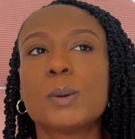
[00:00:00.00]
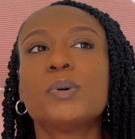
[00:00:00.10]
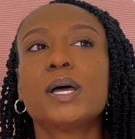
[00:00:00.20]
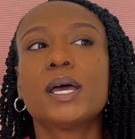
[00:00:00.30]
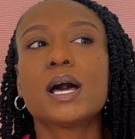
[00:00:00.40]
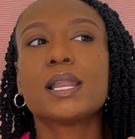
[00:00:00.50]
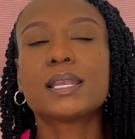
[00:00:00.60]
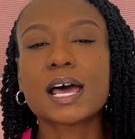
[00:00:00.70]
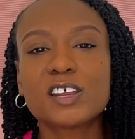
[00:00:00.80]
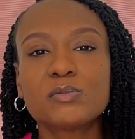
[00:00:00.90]
but a
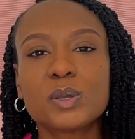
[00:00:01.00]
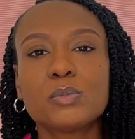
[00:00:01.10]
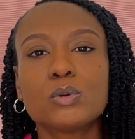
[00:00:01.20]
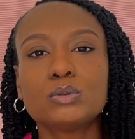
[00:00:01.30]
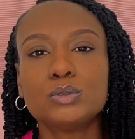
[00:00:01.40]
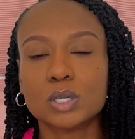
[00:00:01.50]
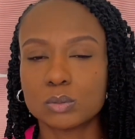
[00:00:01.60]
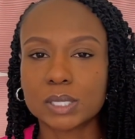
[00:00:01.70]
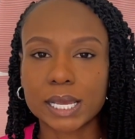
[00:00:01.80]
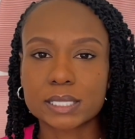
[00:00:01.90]
lot of people
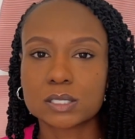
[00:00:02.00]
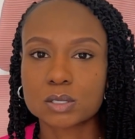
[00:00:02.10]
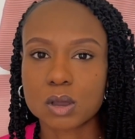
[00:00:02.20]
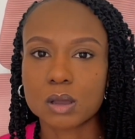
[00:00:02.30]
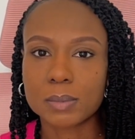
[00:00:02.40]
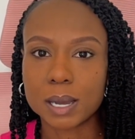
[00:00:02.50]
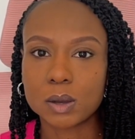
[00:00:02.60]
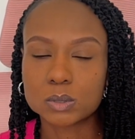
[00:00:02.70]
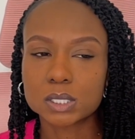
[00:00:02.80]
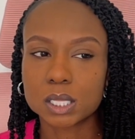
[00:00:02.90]
don't like to talk
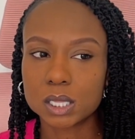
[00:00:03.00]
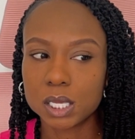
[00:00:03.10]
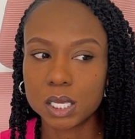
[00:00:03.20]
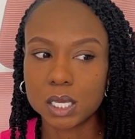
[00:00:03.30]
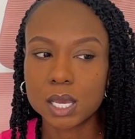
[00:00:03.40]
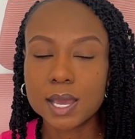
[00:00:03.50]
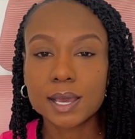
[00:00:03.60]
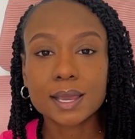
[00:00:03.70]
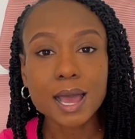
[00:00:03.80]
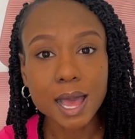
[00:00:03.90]
about the
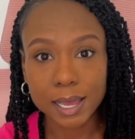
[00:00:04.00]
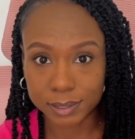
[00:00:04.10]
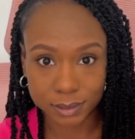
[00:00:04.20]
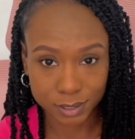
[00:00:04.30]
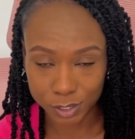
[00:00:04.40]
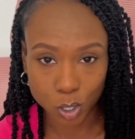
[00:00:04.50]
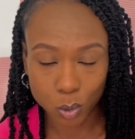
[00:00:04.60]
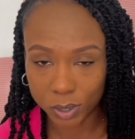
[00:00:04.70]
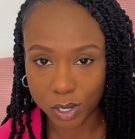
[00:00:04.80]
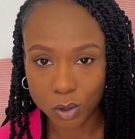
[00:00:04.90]
cons to
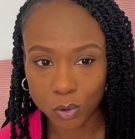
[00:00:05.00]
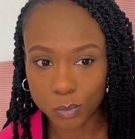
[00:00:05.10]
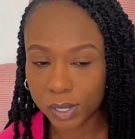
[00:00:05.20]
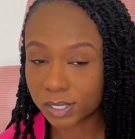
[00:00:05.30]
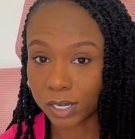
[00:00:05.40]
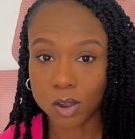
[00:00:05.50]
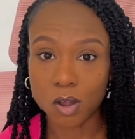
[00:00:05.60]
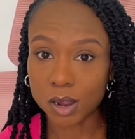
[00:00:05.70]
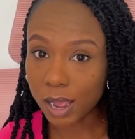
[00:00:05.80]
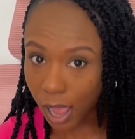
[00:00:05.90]
owning a home, because there
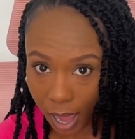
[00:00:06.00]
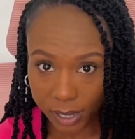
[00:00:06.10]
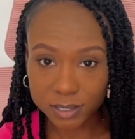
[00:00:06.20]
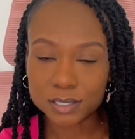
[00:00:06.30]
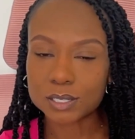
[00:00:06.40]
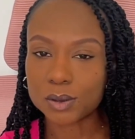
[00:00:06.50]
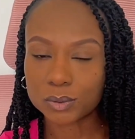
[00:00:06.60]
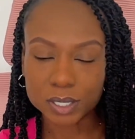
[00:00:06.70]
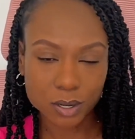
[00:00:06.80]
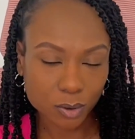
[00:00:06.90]
are cons to
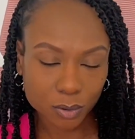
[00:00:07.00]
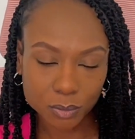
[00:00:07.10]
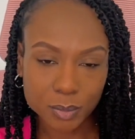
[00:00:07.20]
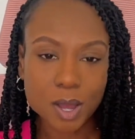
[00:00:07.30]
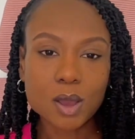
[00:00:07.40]
owning a home.